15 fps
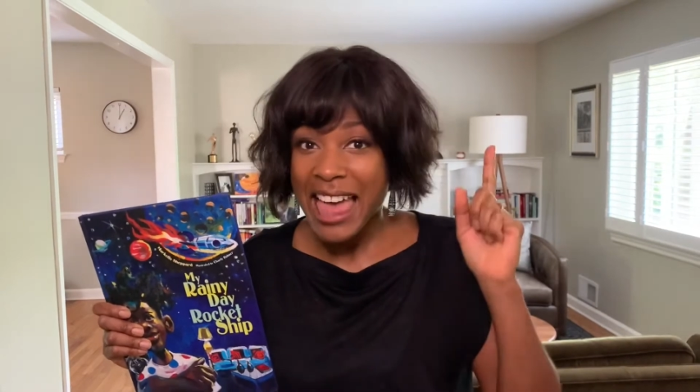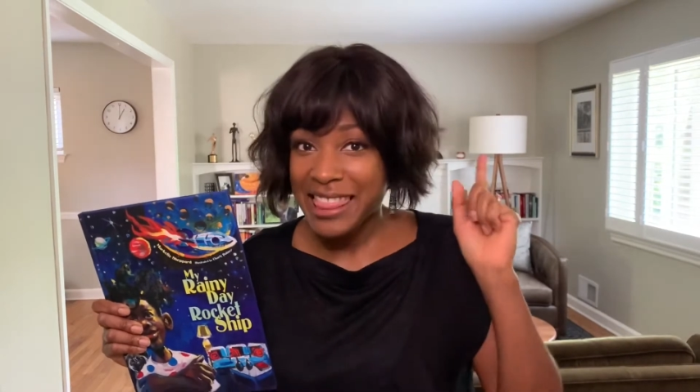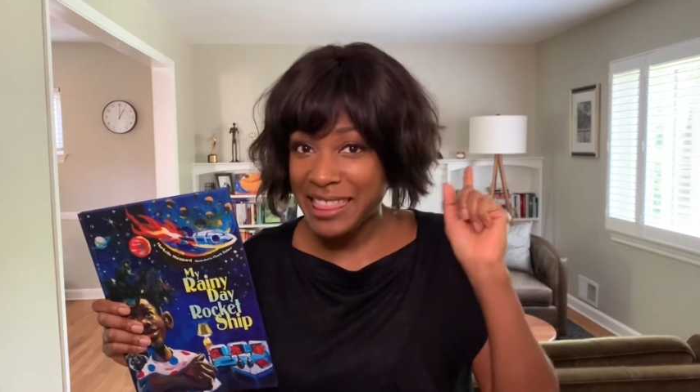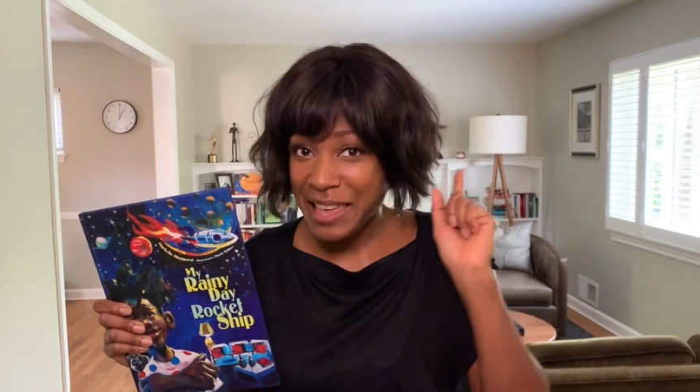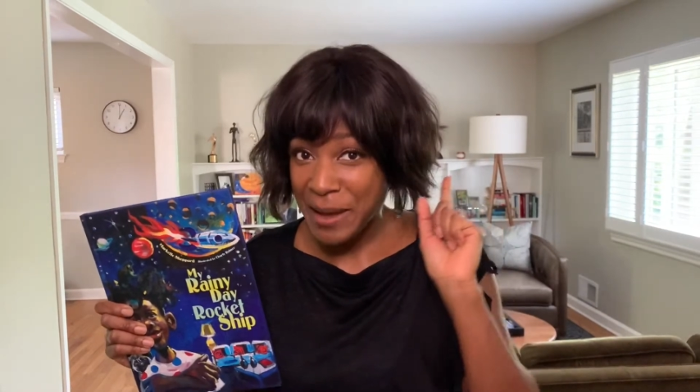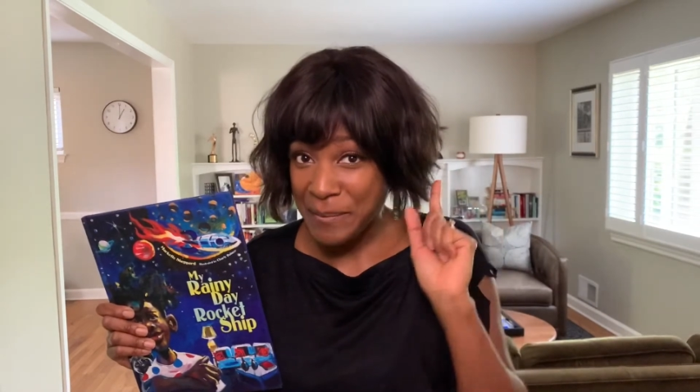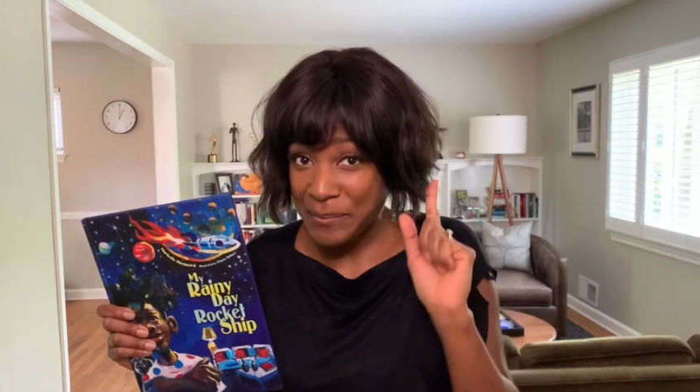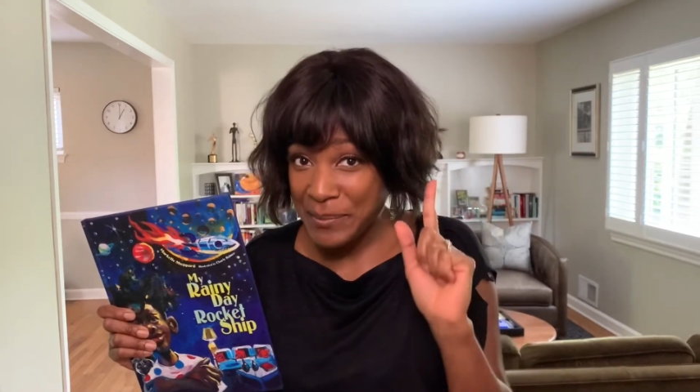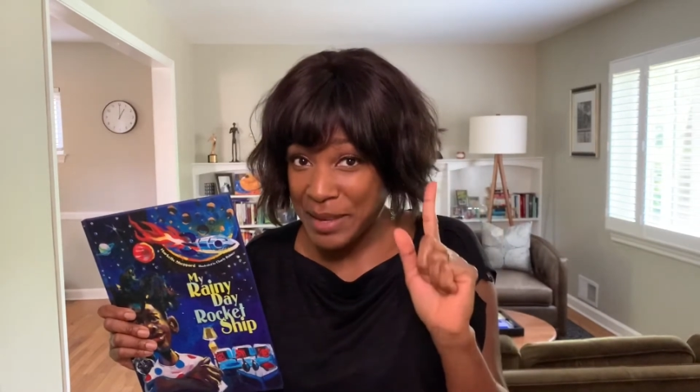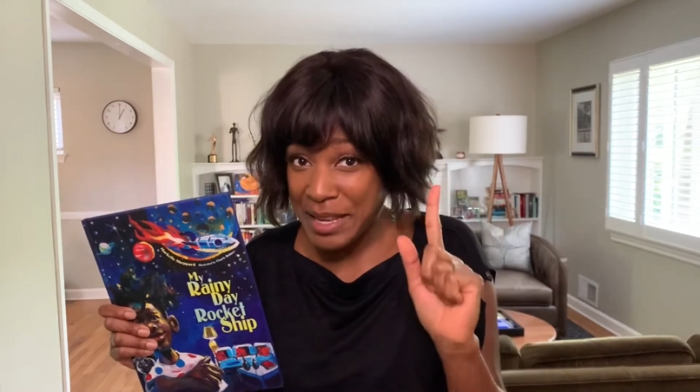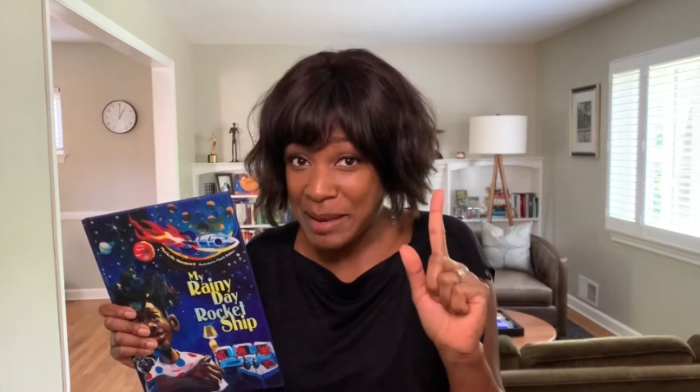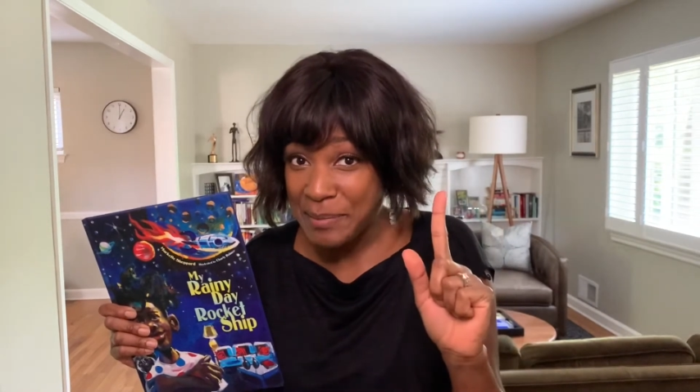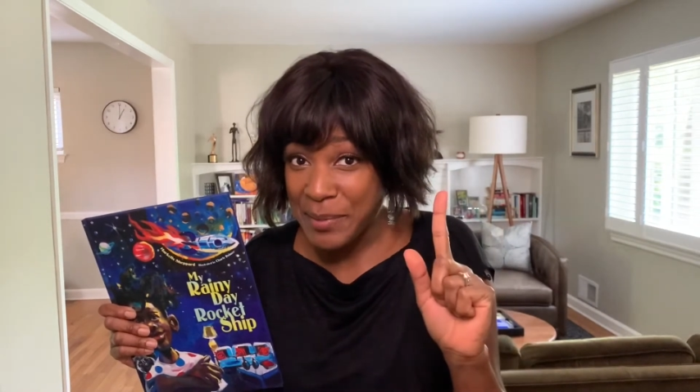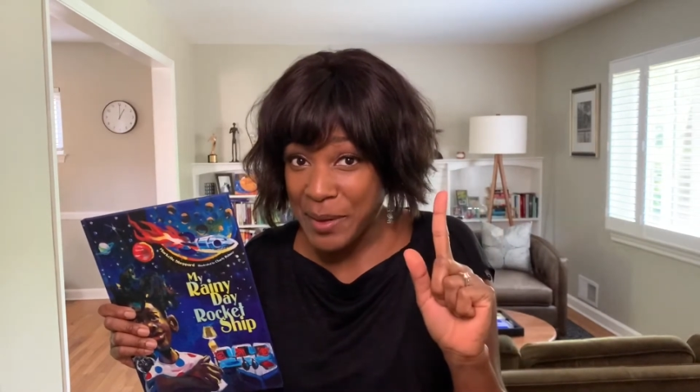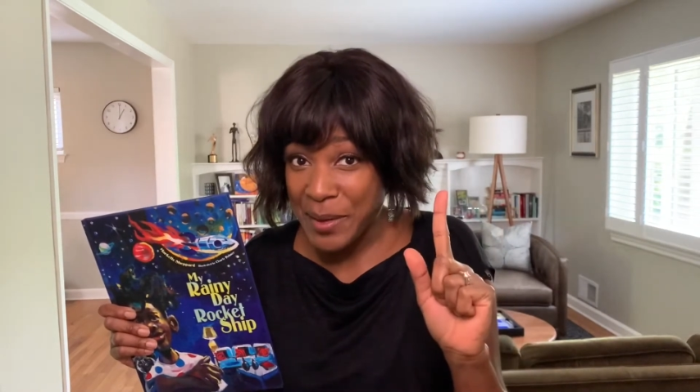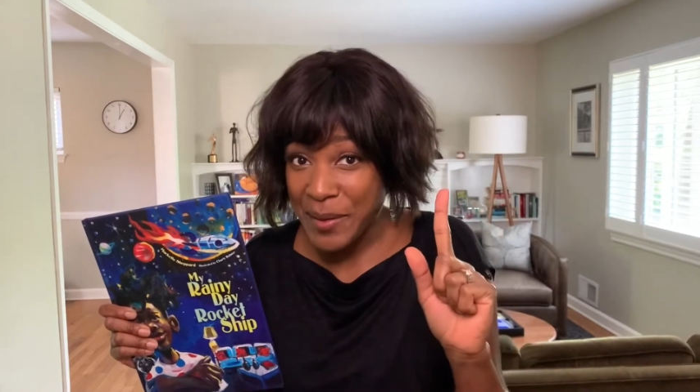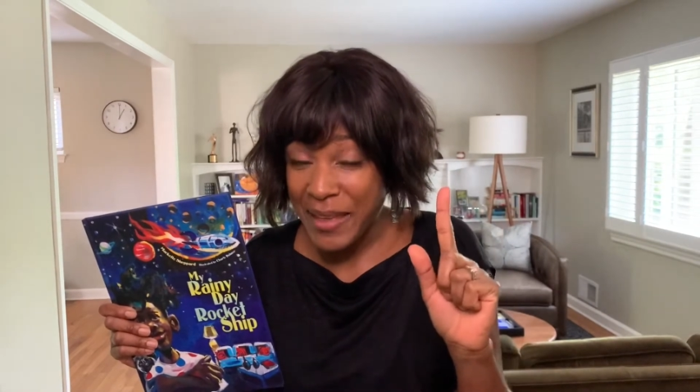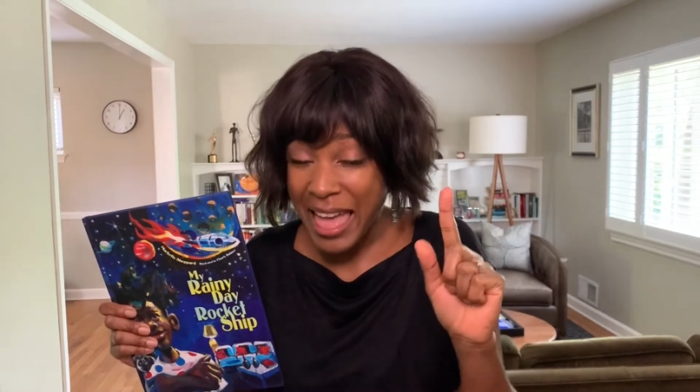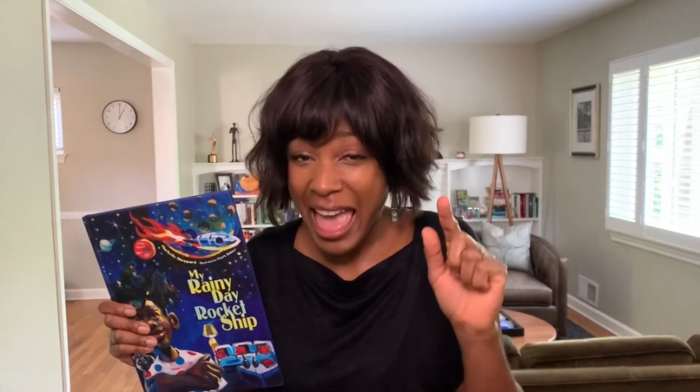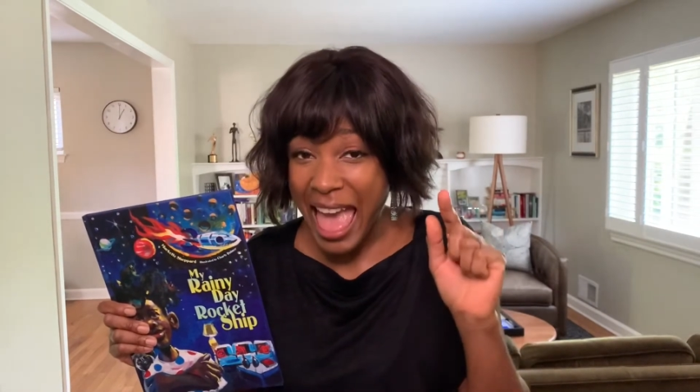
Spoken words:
the people.